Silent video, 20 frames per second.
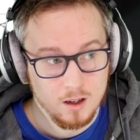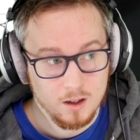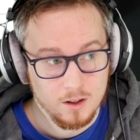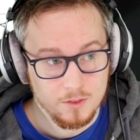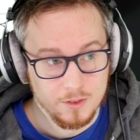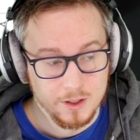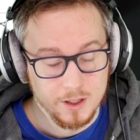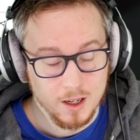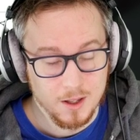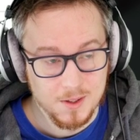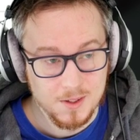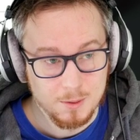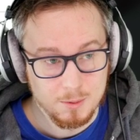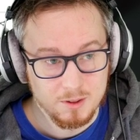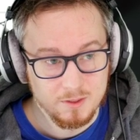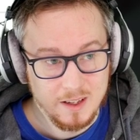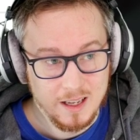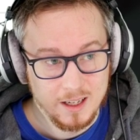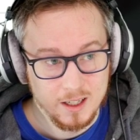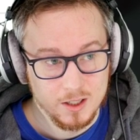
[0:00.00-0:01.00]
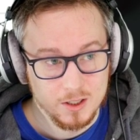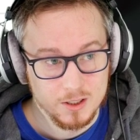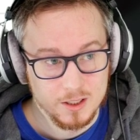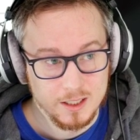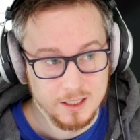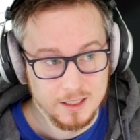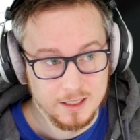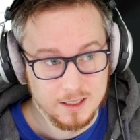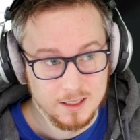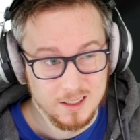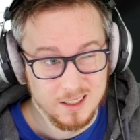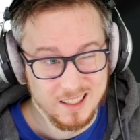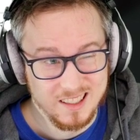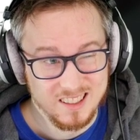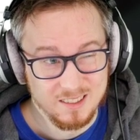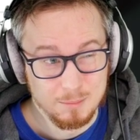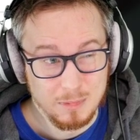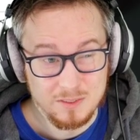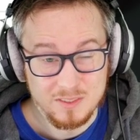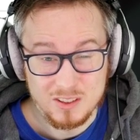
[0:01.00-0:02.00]
the concept of anchoring
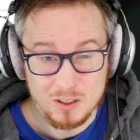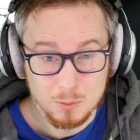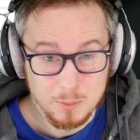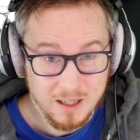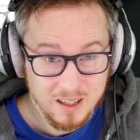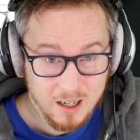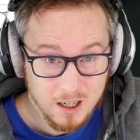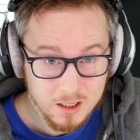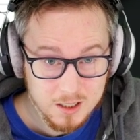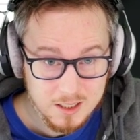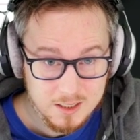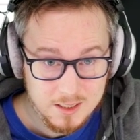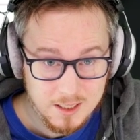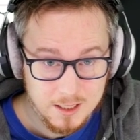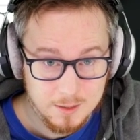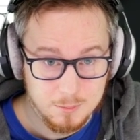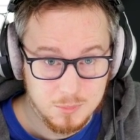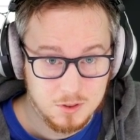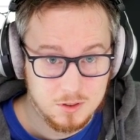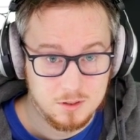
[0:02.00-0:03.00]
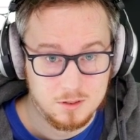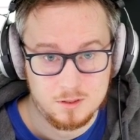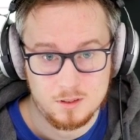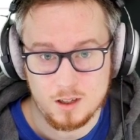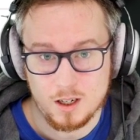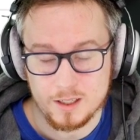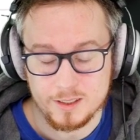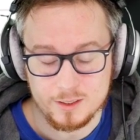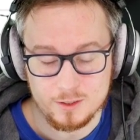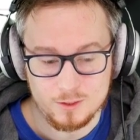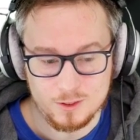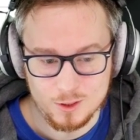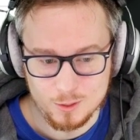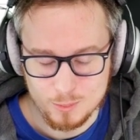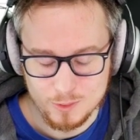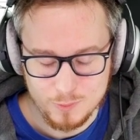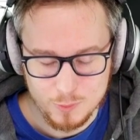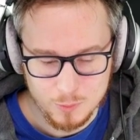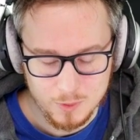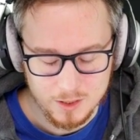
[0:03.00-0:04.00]
in my video about archetypes on YouTube,
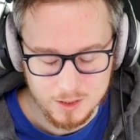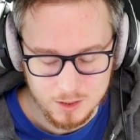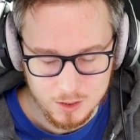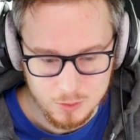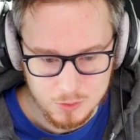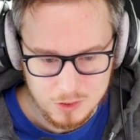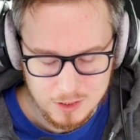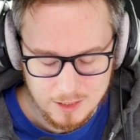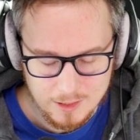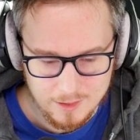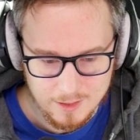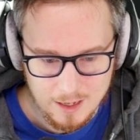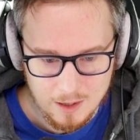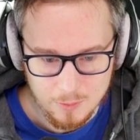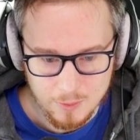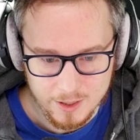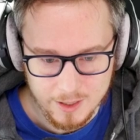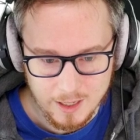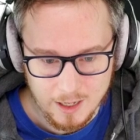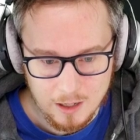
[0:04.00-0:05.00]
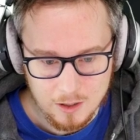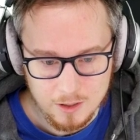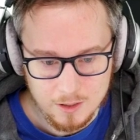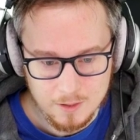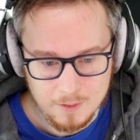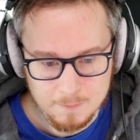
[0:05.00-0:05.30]
if you want to go check that one out.